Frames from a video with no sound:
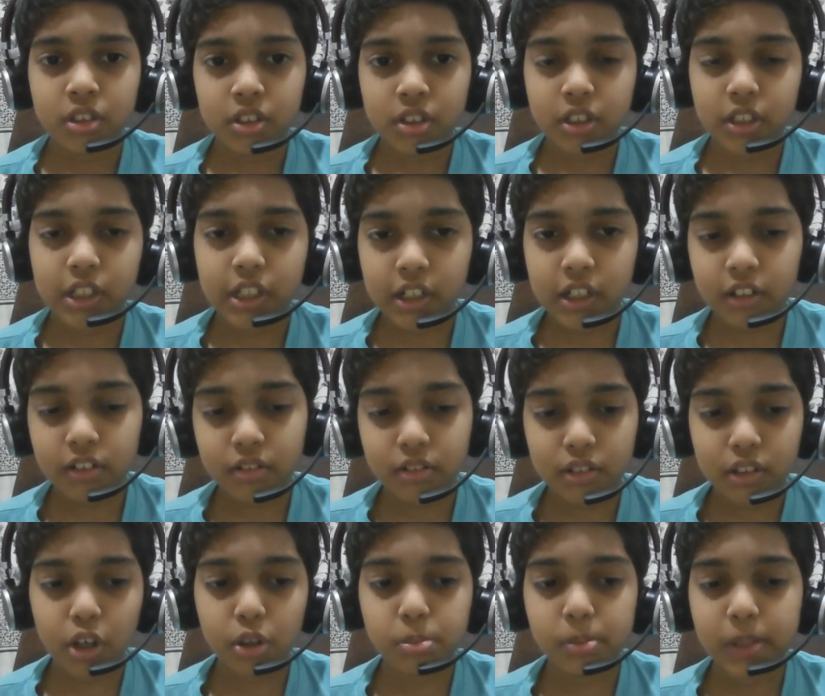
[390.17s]
Yeah,
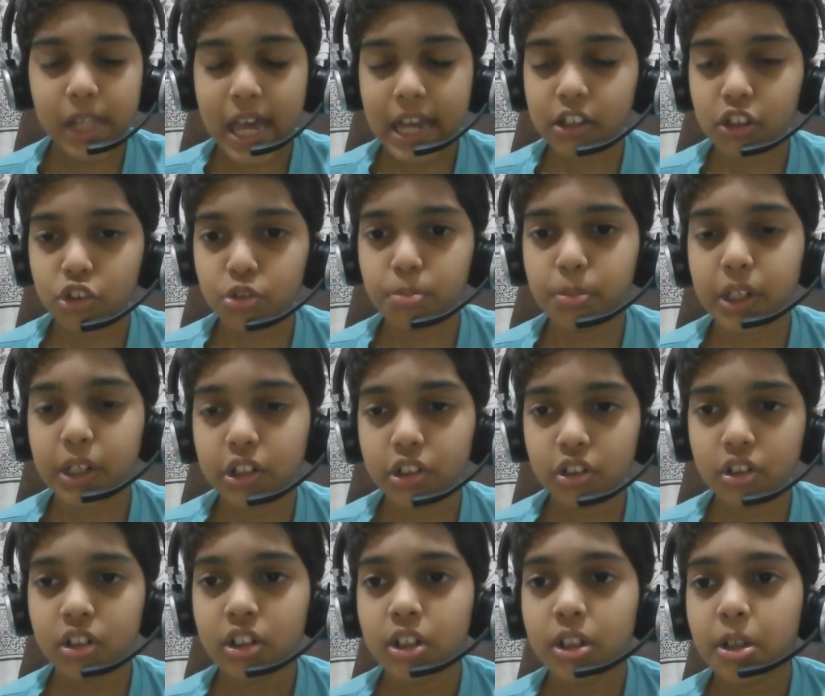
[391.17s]
now black is
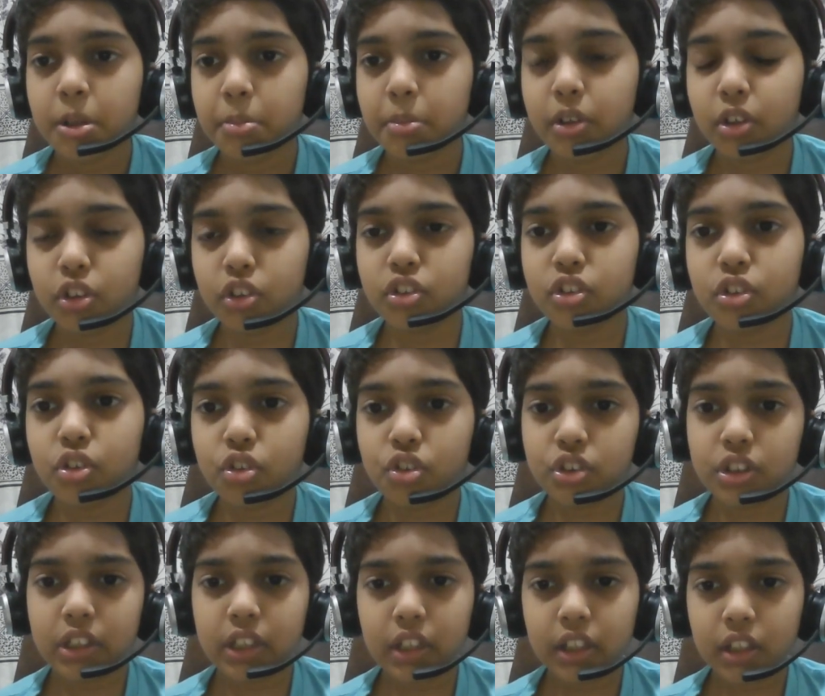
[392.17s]
better because you
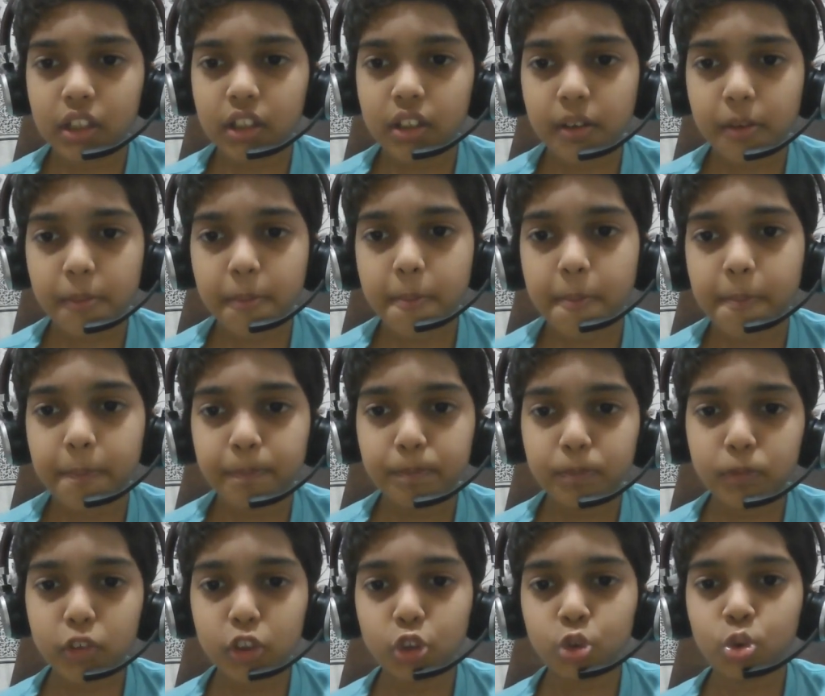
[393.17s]
see,
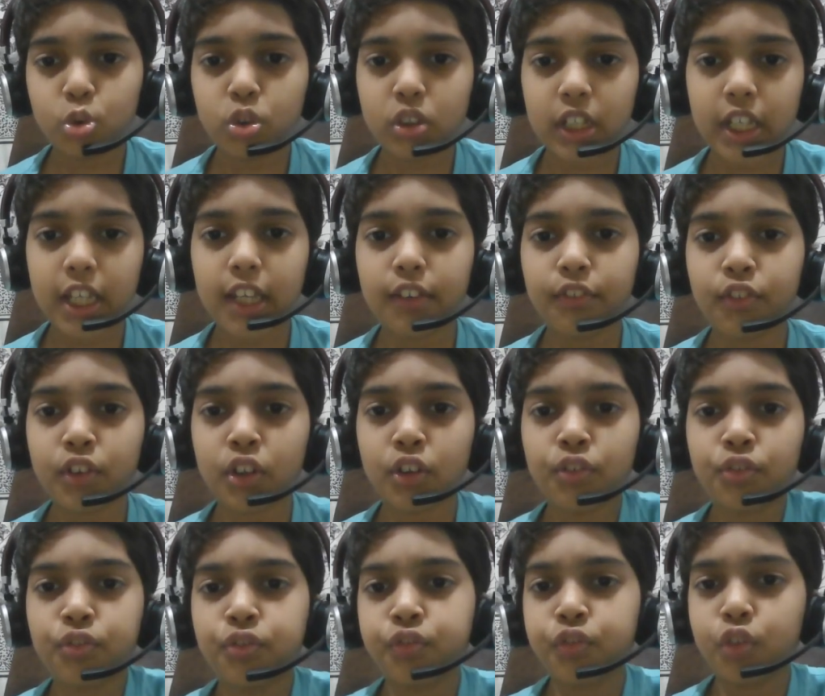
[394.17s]
you gave a
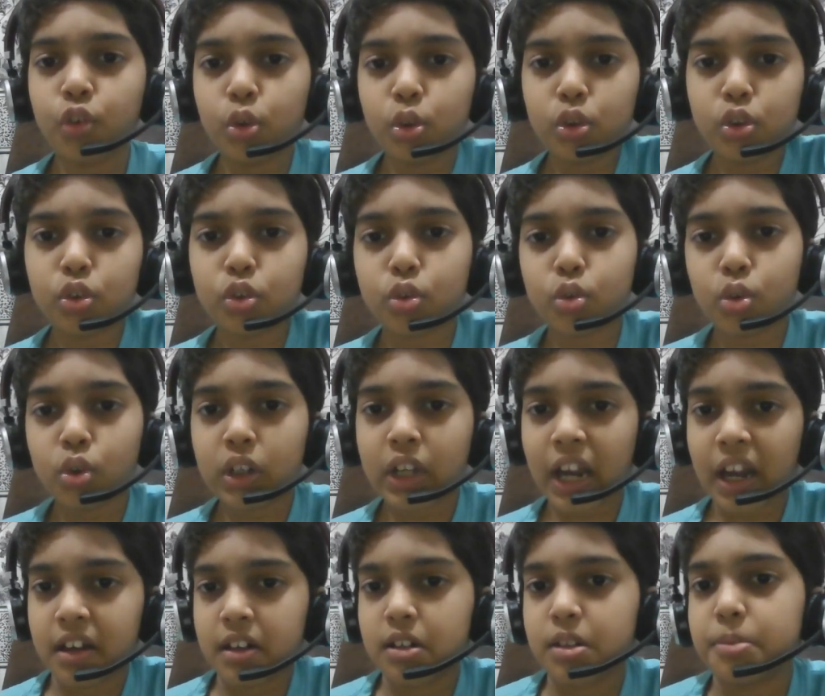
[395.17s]
full rook
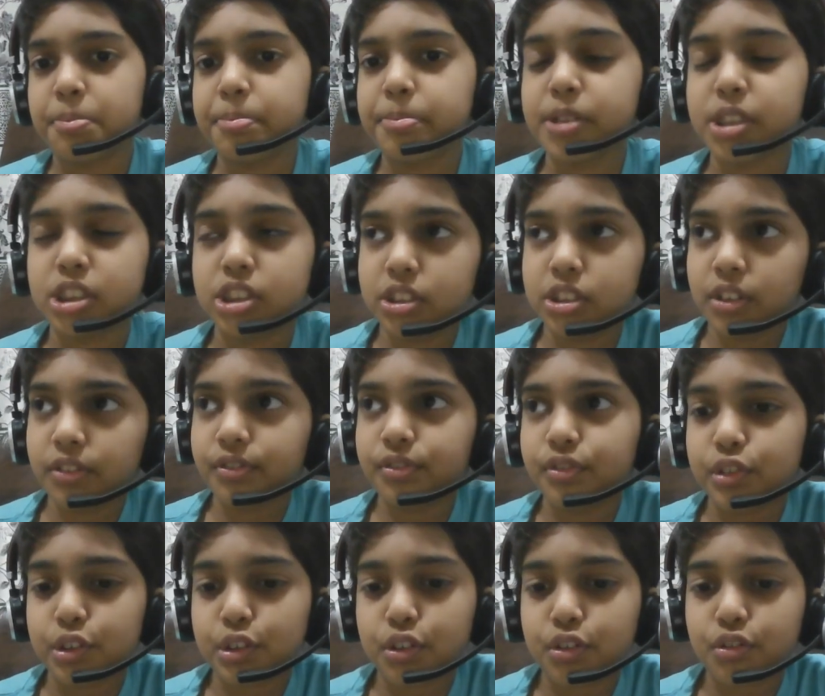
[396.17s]
and a bishop
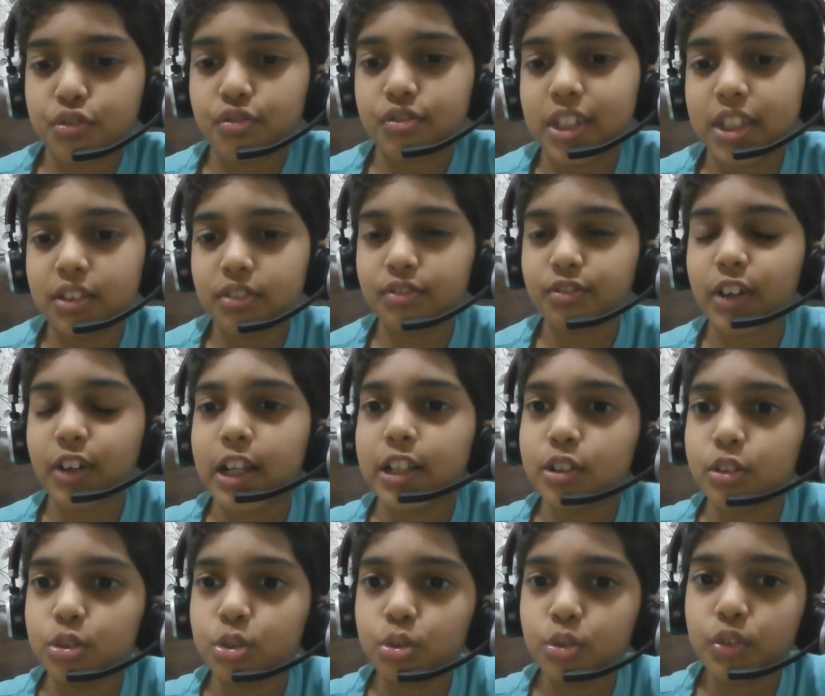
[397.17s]
for a queen while
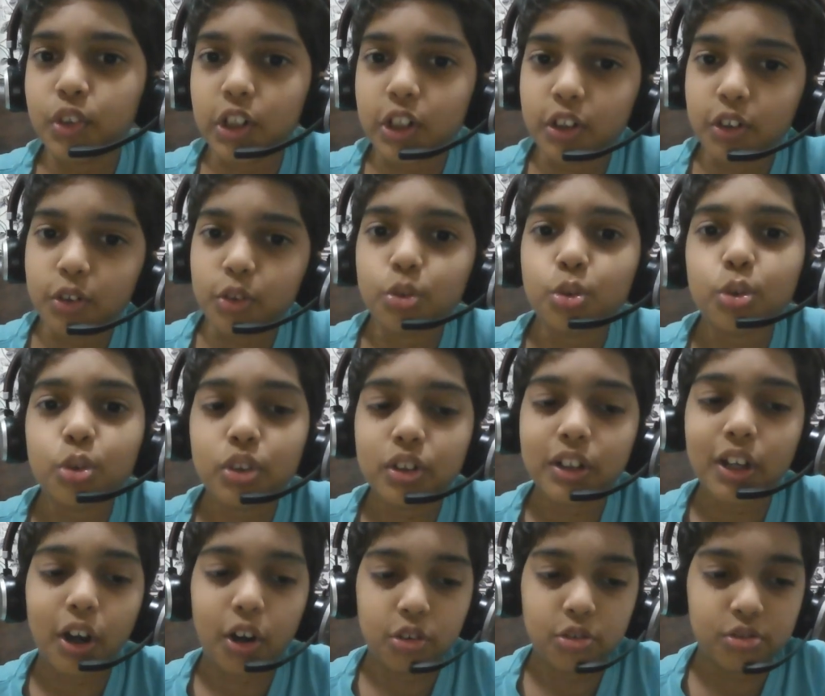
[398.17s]
you were a rook
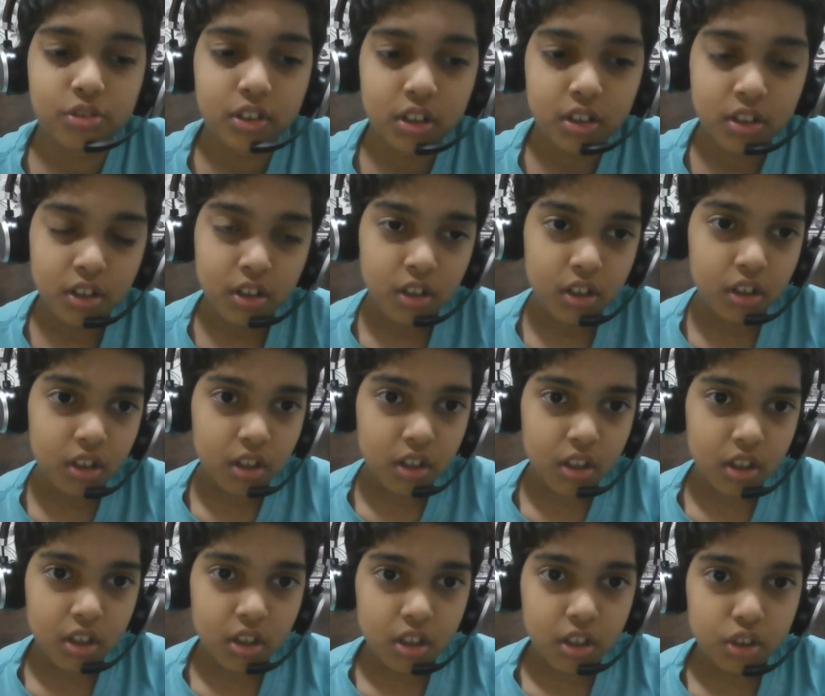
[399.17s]
down.
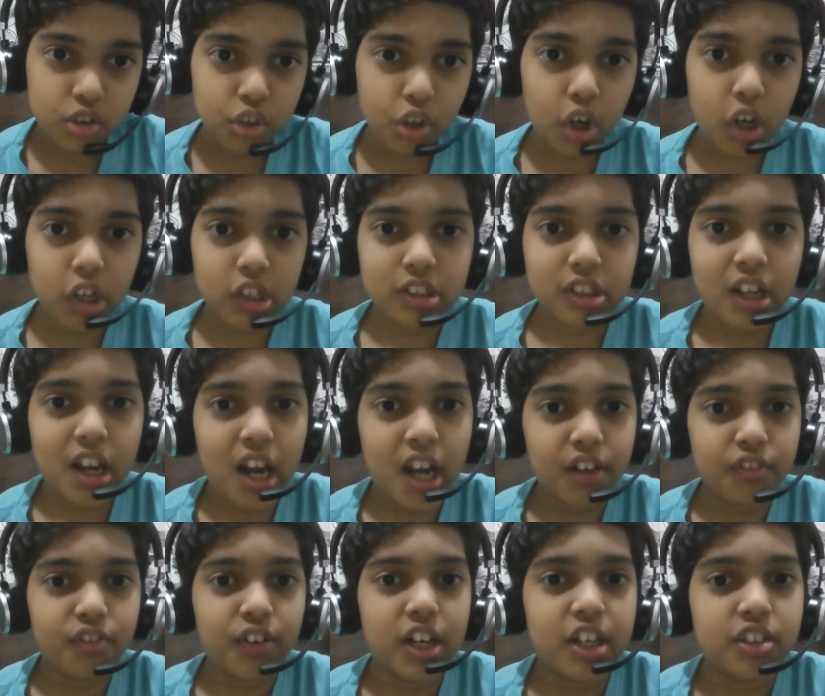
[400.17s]
Not
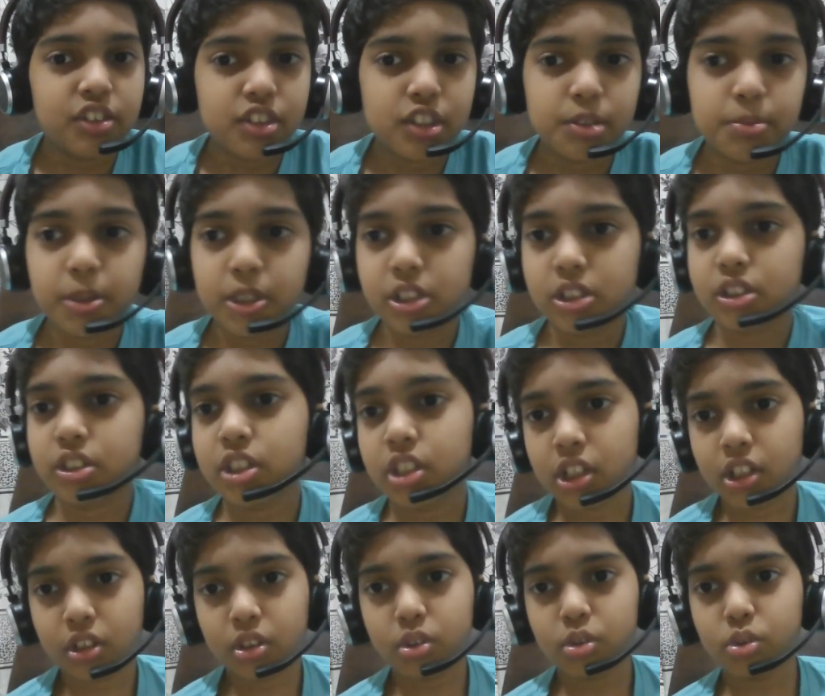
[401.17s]
an advisable
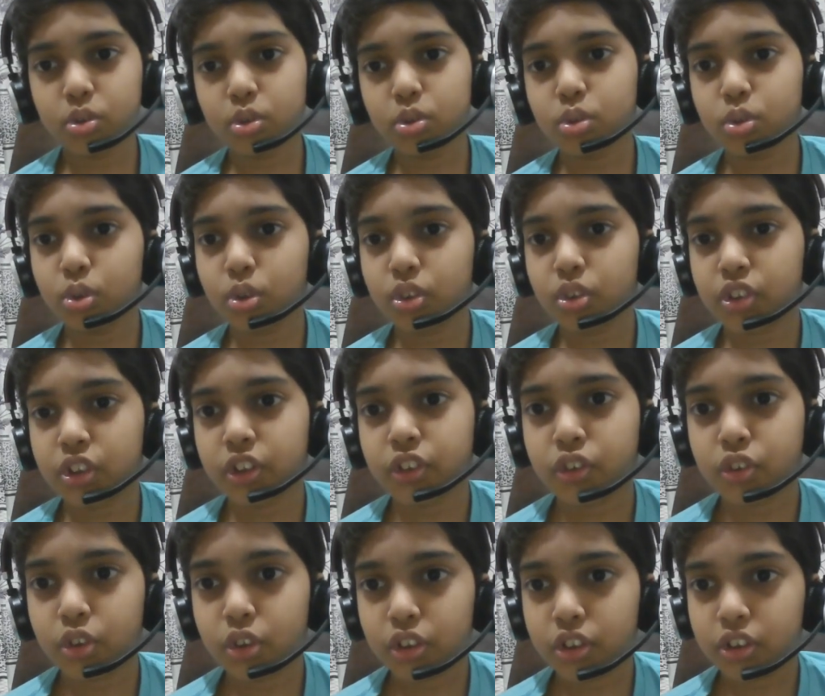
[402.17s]
thing to do
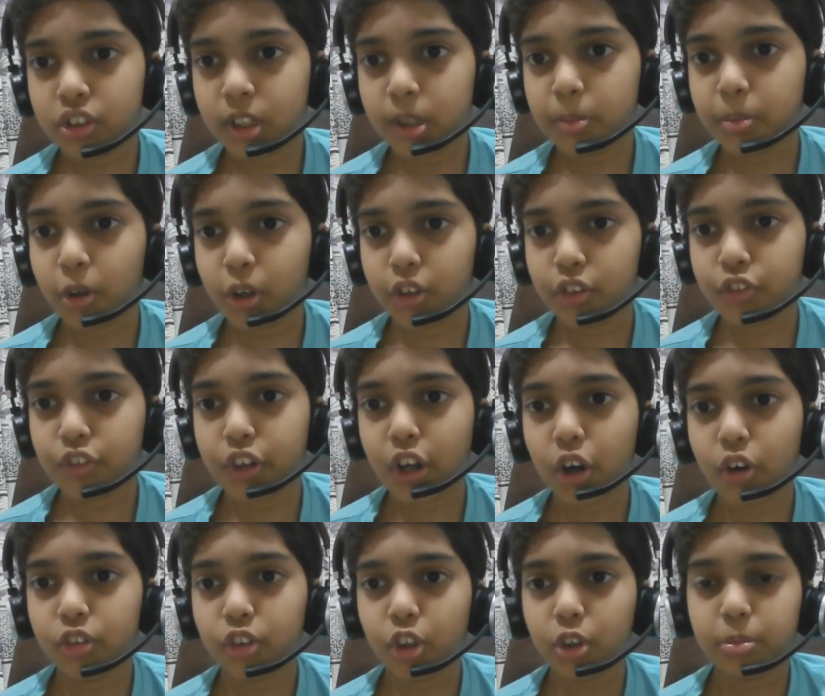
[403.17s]
since you're 3 points
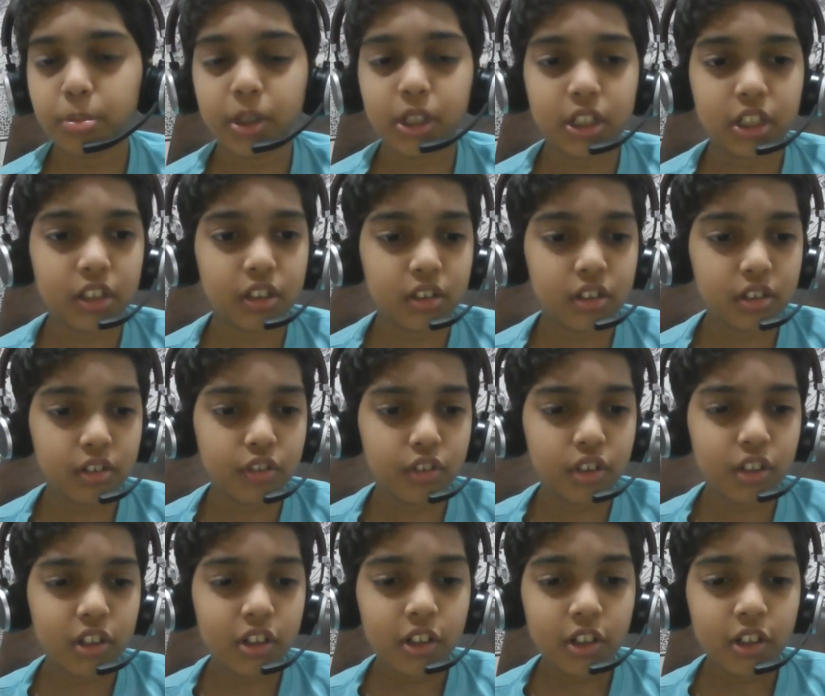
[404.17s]
down on material.